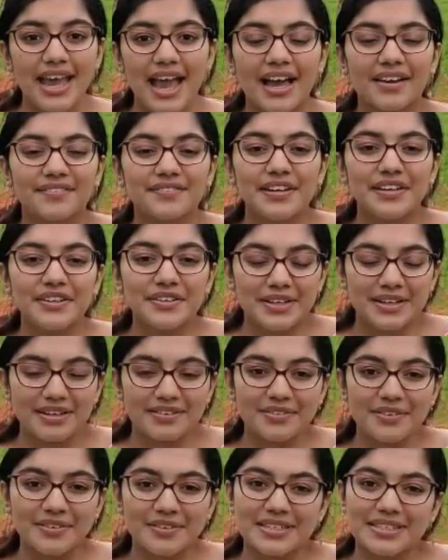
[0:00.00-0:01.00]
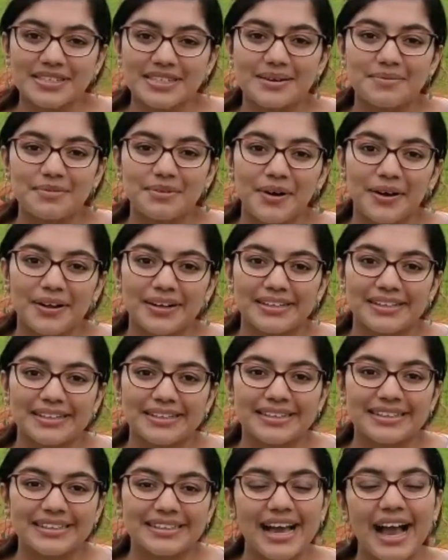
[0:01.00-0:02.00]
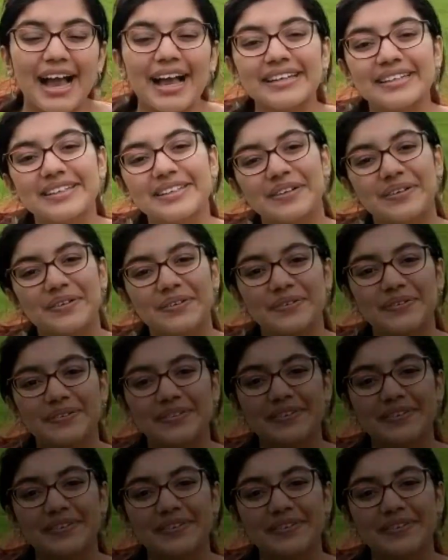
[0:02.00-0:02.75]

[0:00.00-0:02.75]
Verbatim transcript: and will give you the same quality. Thank you.